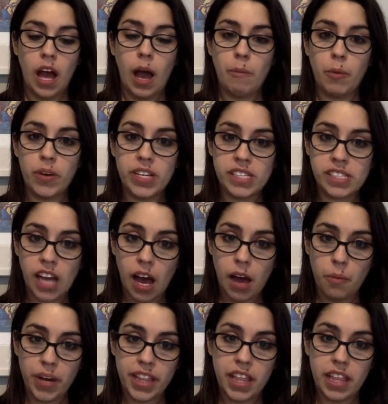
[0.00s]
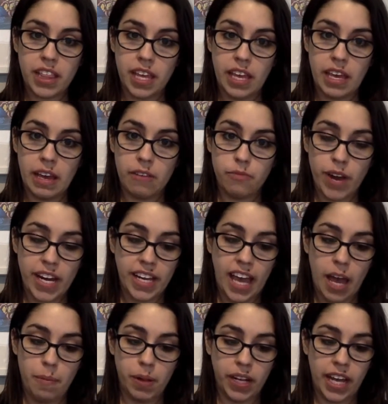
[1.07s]
I'm going to start with the red
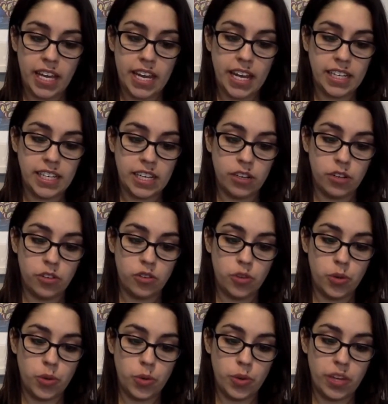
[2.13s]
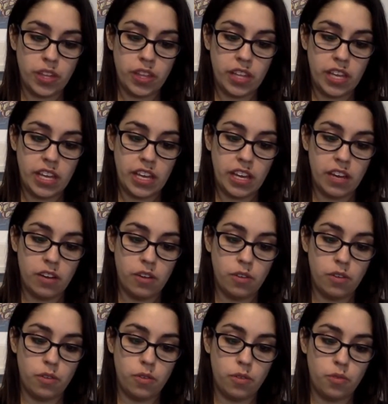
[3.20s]
cable connecting to the
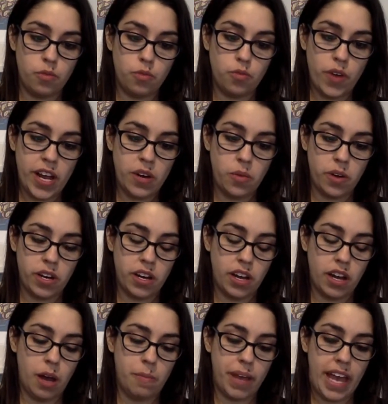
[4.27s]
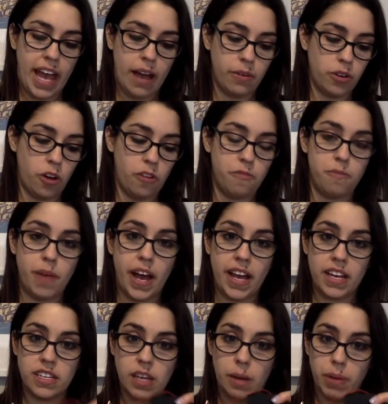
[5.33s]
red one coming out of my
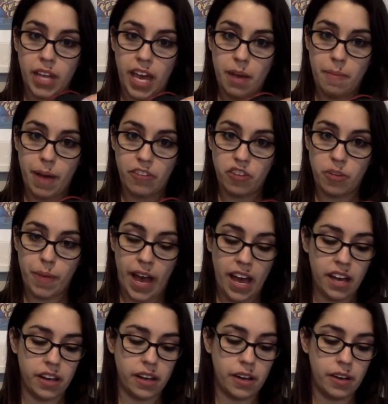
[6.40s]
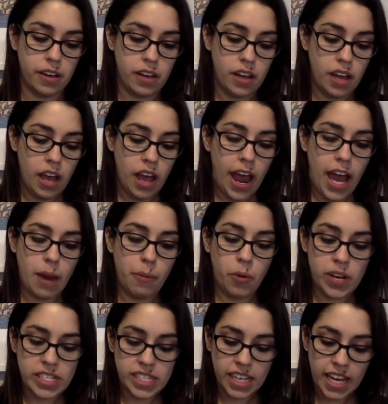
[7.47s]
AA battery pack, and I'm
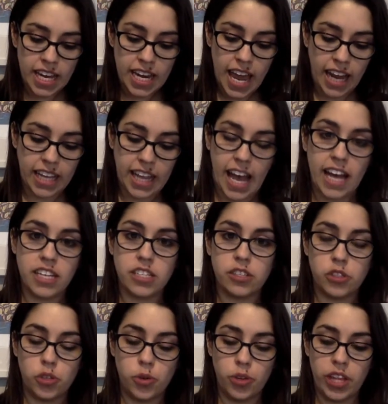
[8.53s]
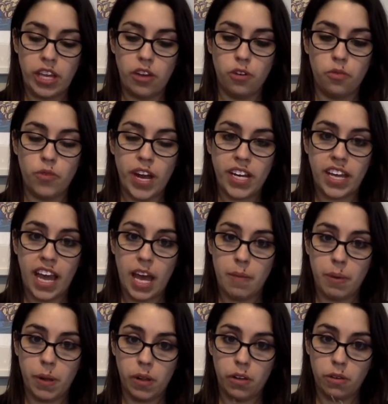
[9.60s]
going to connect that to the red
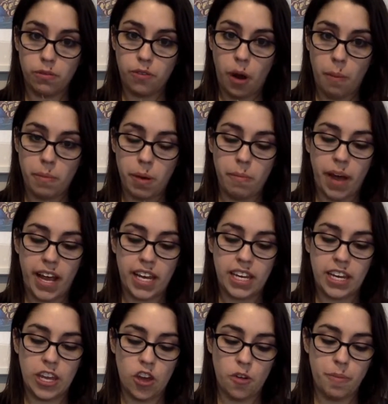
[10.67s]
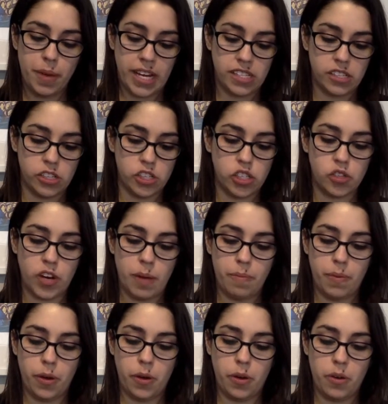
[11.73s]
cable from my Neopixel strip
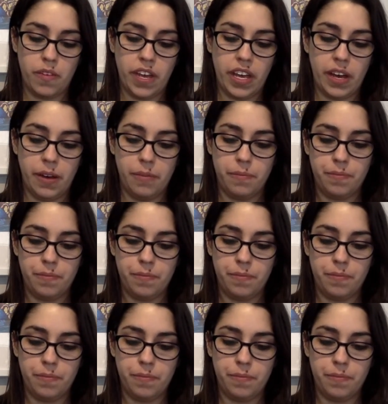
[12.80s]
over here.